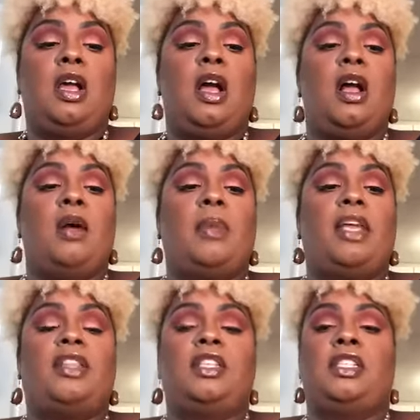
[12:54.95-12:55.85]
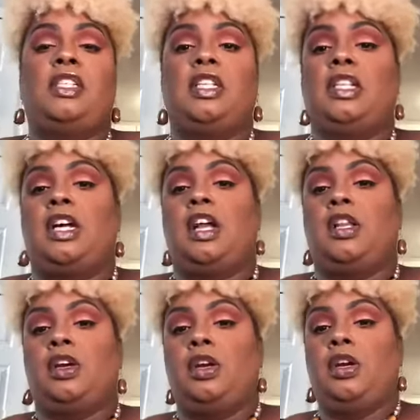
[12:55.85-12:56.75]
And this is in the
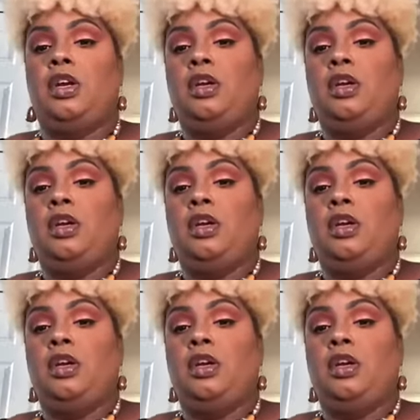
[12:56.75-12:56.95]
color